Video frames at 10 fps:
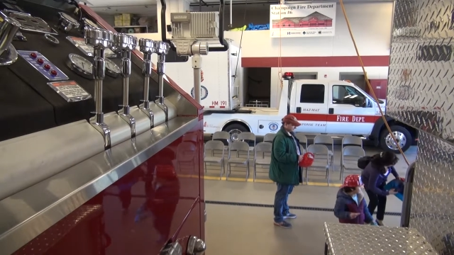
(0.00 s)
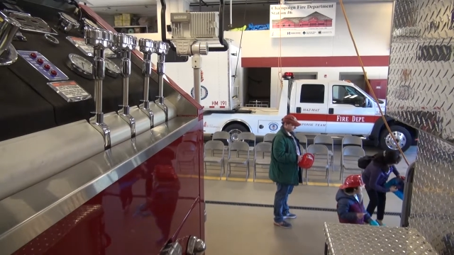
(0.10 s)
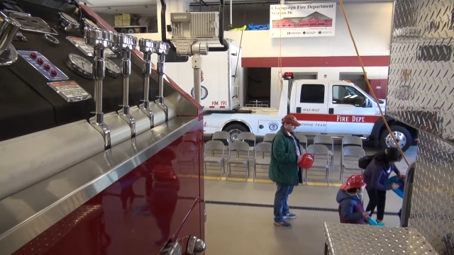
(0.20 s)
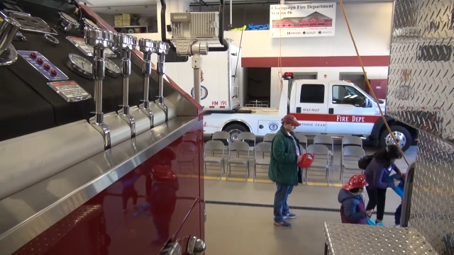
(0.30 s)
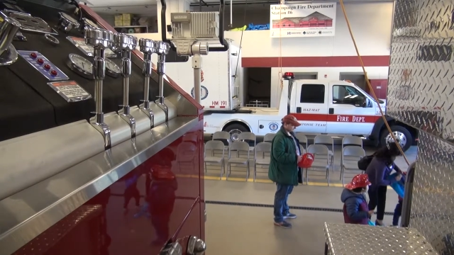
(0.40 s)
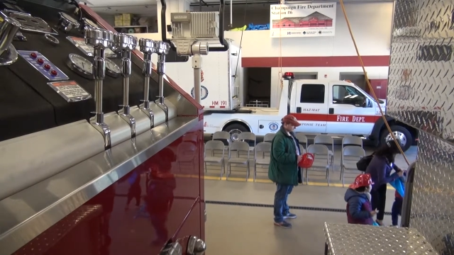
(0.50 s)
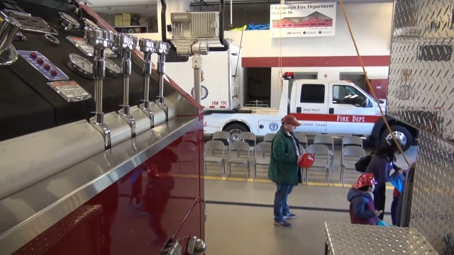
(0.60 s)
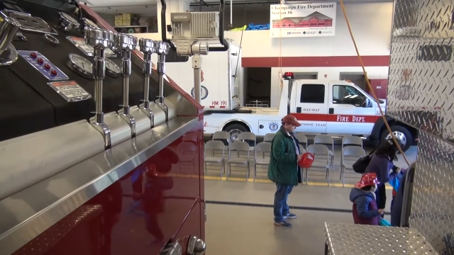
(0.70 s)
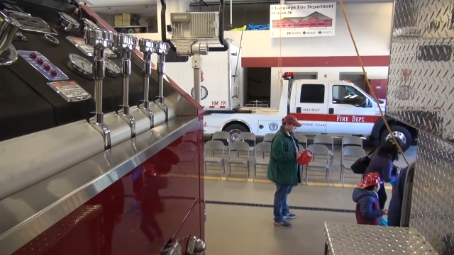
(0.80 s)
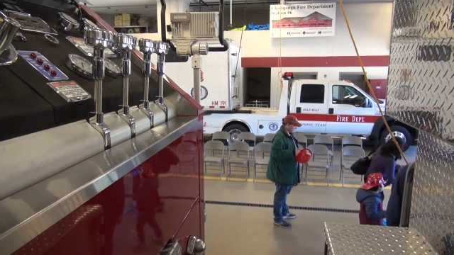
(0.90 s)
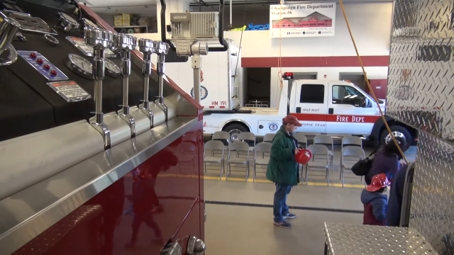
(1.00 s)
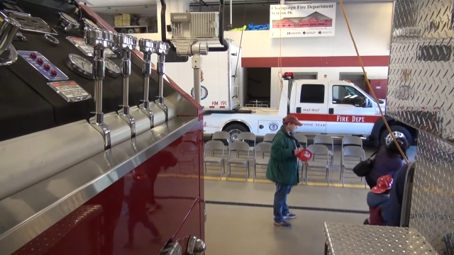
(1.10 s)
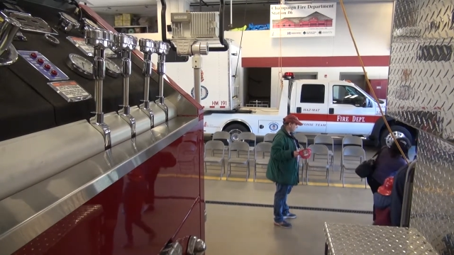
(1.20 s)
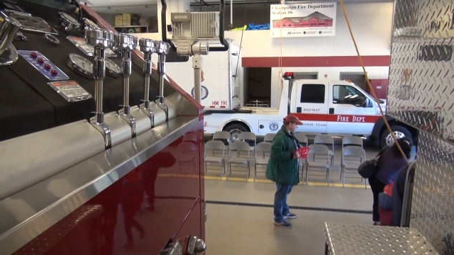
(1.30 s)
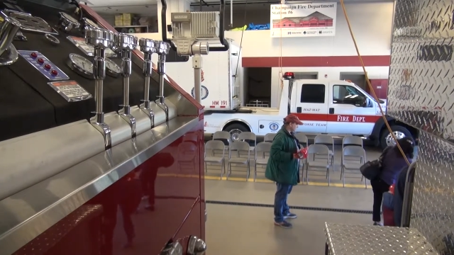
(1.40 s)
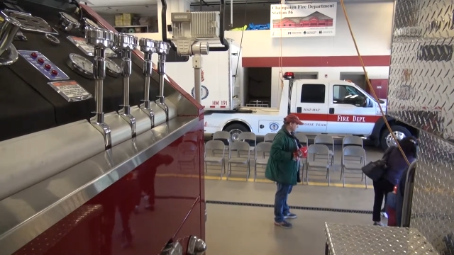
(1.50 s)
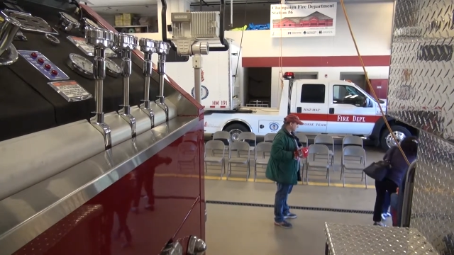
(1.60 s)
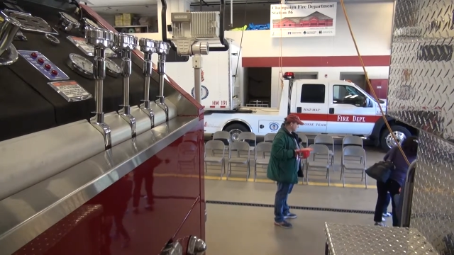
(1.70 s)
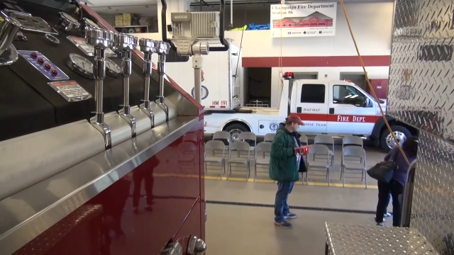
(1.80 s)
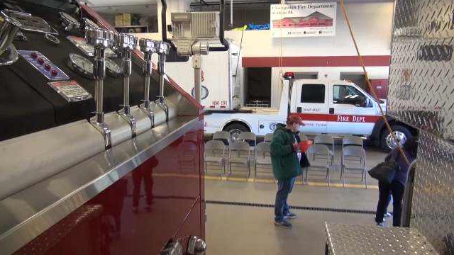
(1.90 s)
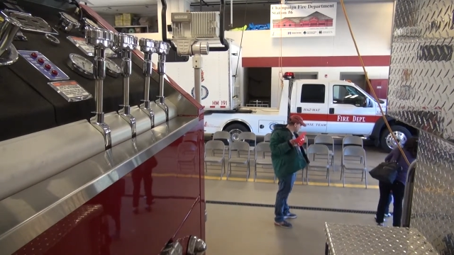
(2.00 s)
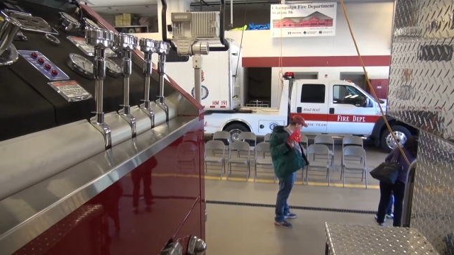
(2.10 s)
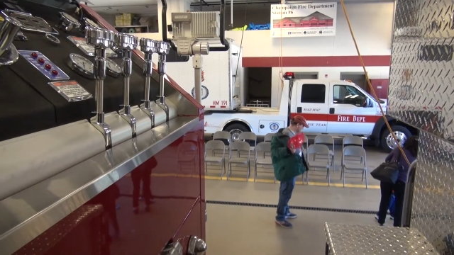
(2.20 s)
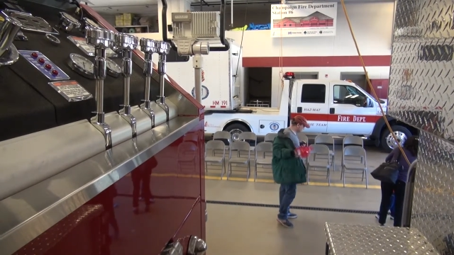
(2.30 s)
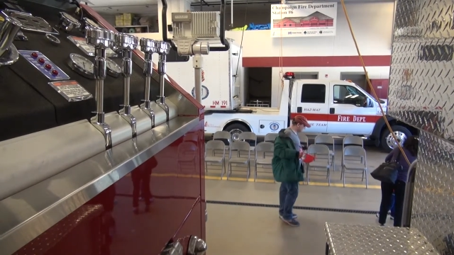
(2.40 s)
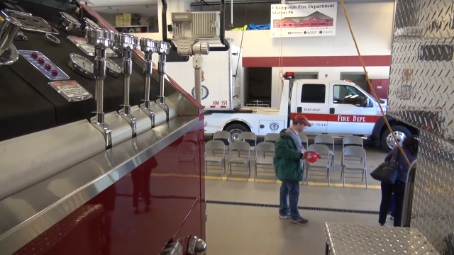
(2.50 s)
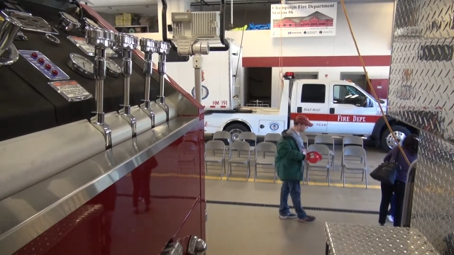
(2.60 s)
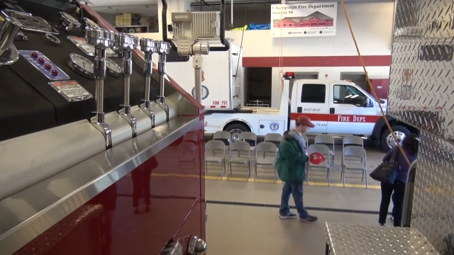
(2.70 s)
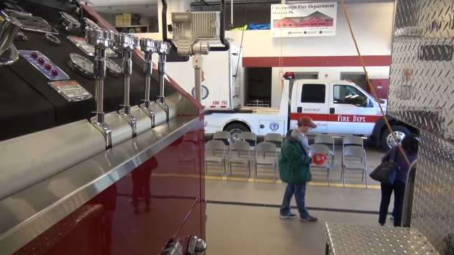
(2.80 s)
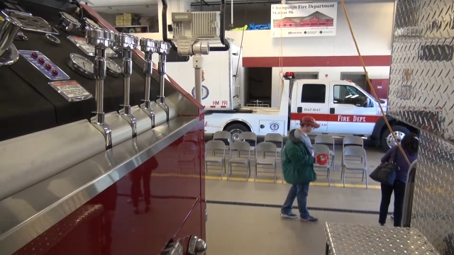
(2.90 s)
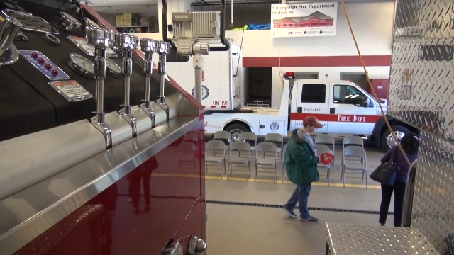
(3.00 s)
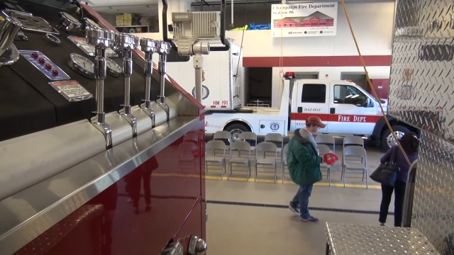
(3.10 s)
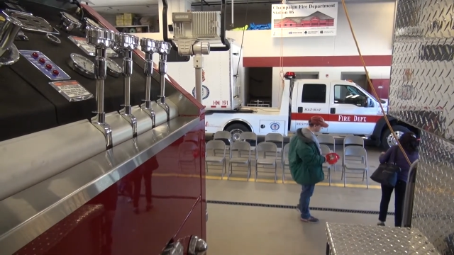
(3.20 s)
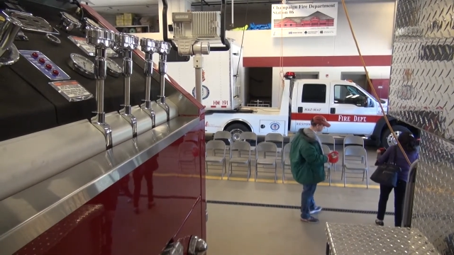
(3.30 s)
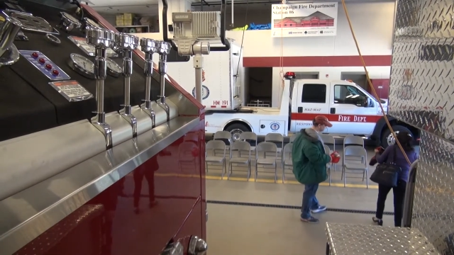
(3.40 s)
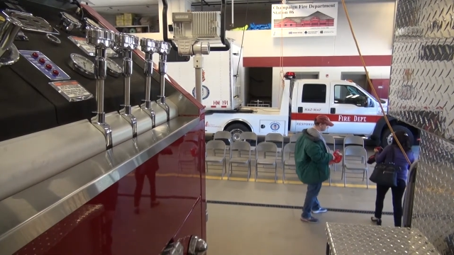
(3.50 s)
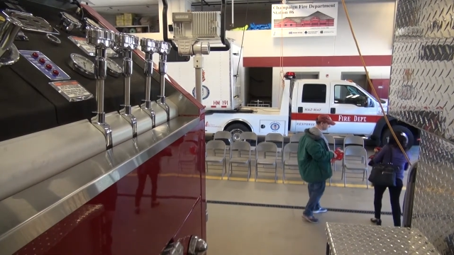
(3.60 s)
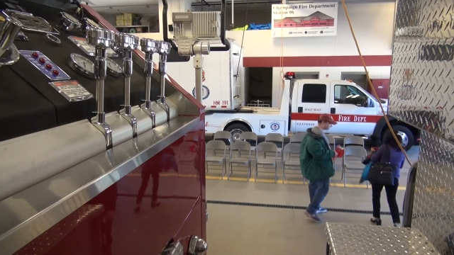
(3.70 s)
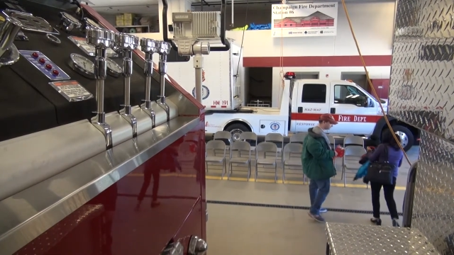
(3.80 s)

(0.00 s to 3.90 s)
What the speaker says: No face is visible, so there are no lips to read.